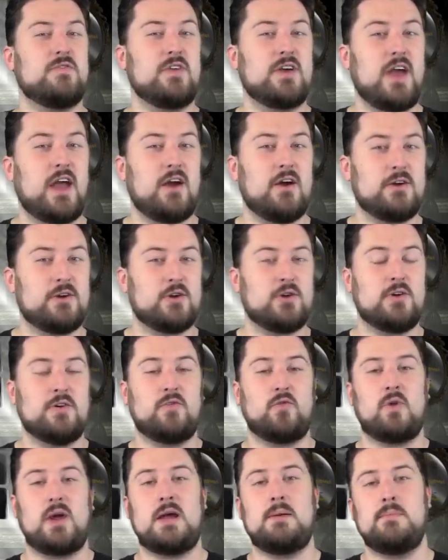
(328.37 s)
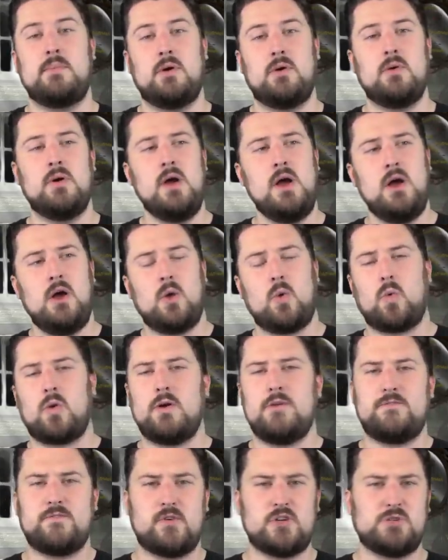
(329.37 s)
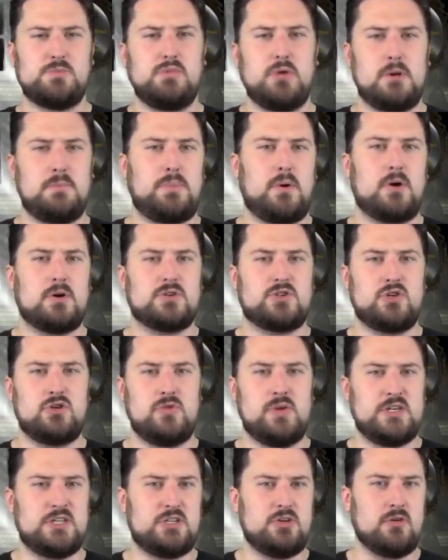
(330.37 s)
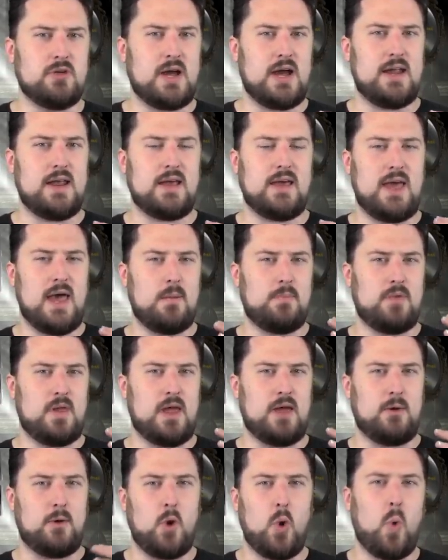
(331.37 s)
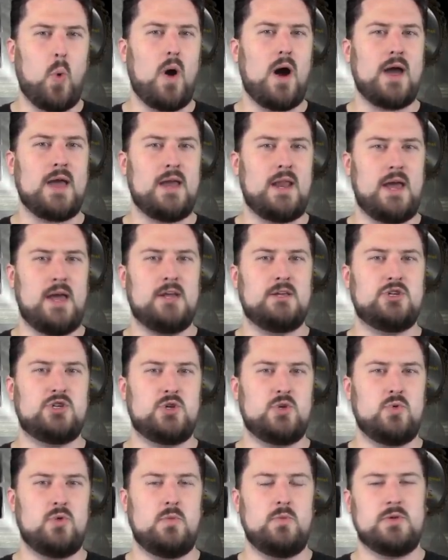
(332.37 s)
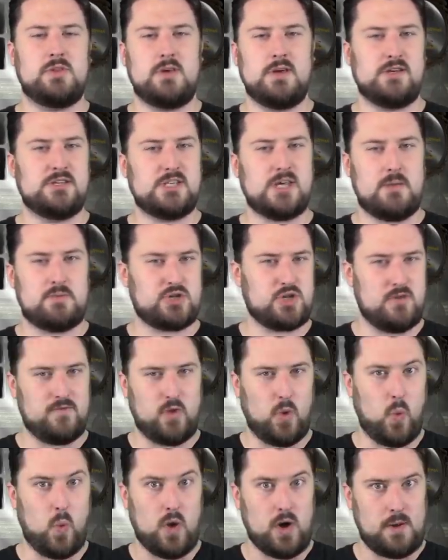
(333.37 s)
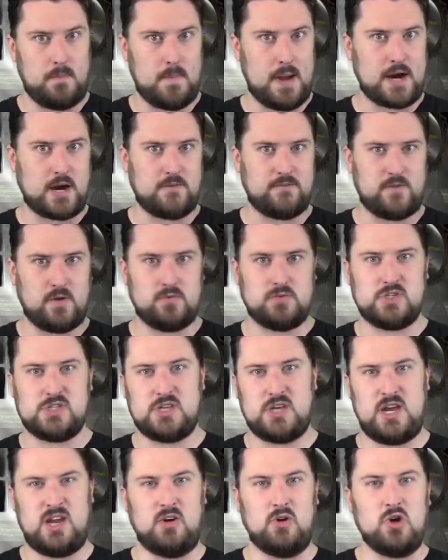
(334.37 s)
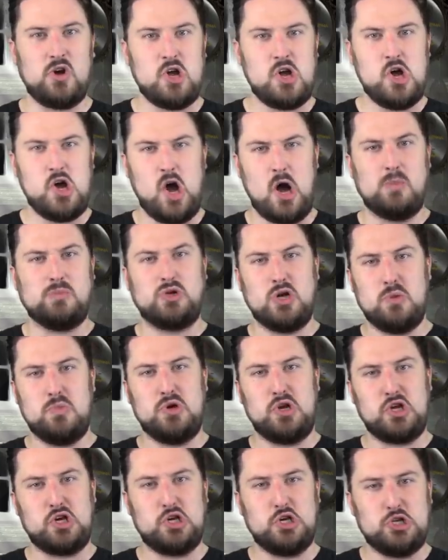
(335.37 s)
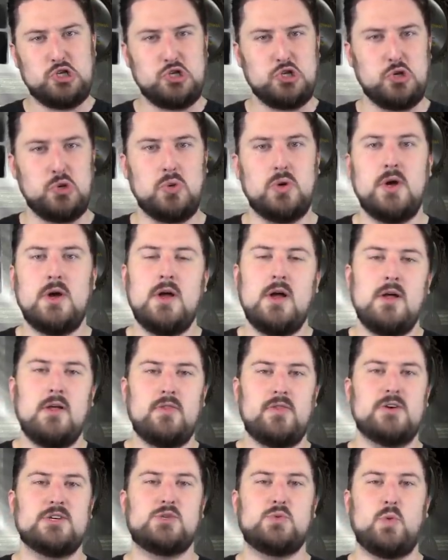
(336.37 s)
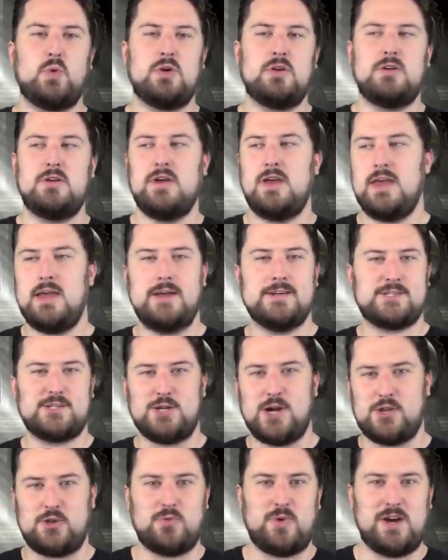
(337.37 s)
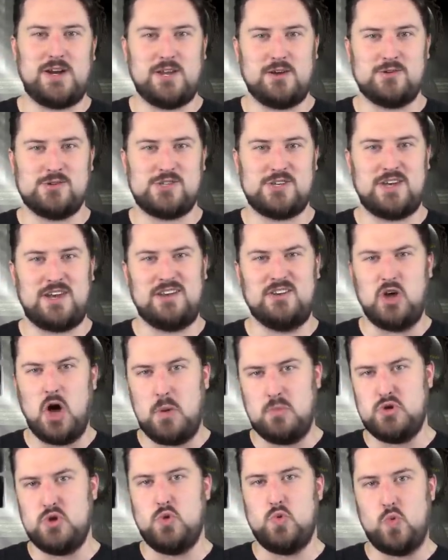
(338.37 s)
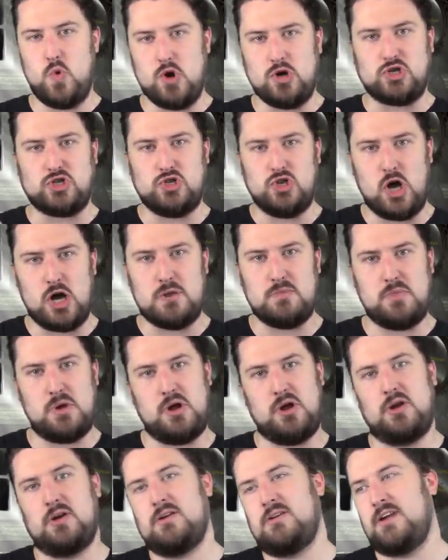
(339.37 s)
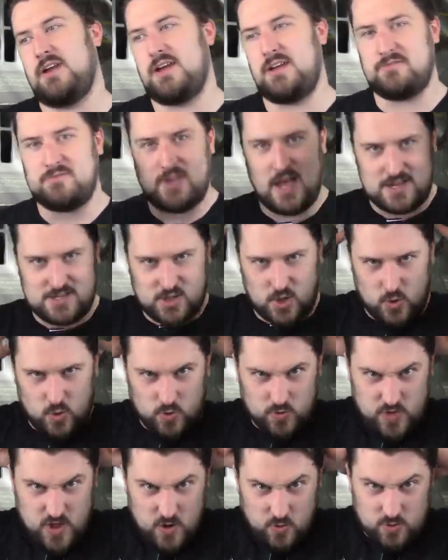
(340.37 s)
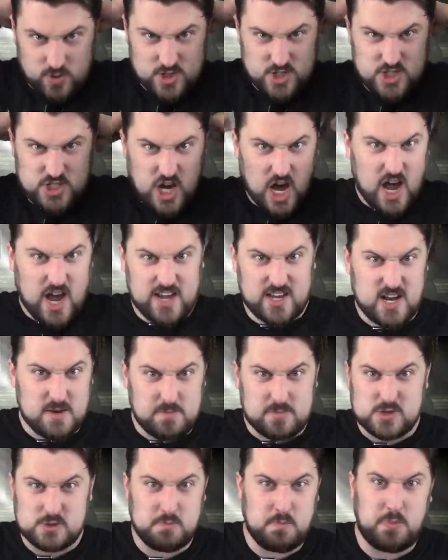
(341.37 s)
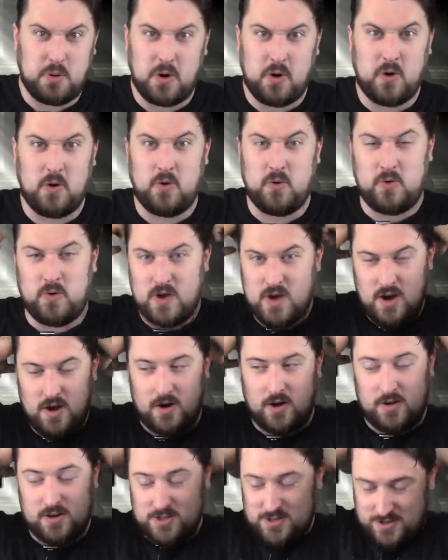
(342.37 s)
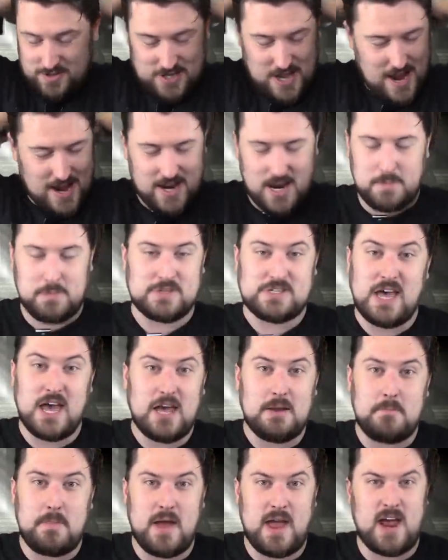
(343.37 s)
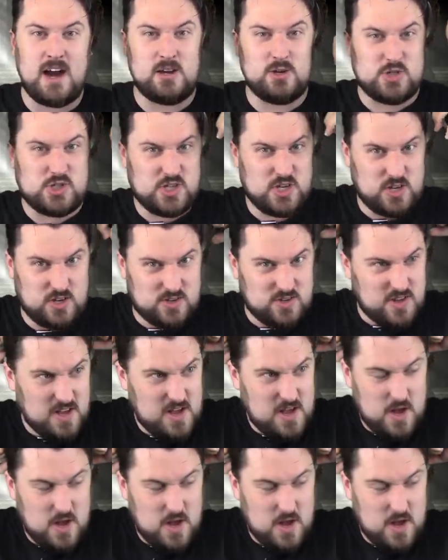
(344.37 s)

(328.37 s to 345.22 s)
of the character of Rambo, where in First Blood Part 2, he still kind of kept that quiet edge to him with the exception of the one microphone scene, or, "I'm coming to get you." This one, he gets another radio scene, "I'm your worst nightmare," and he has the whole thing where he's tying up his bow, or tying up his headband, and you see